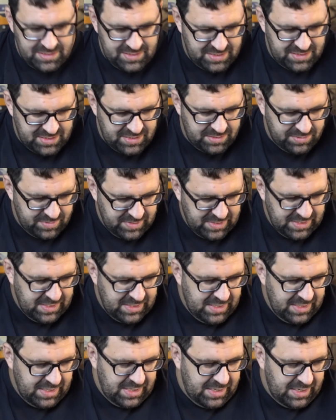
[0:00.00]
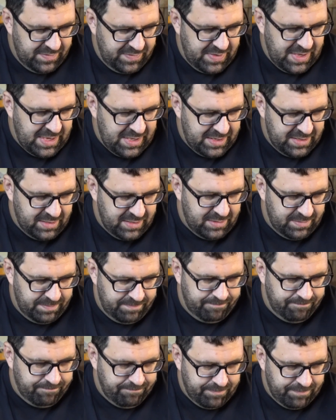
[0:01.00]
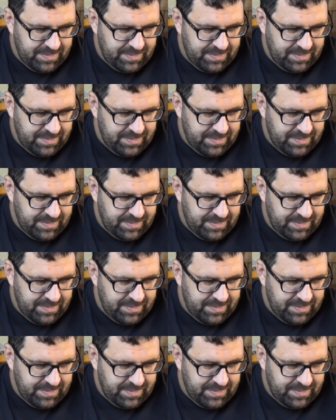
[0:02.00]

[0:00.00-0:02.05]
And so I've had some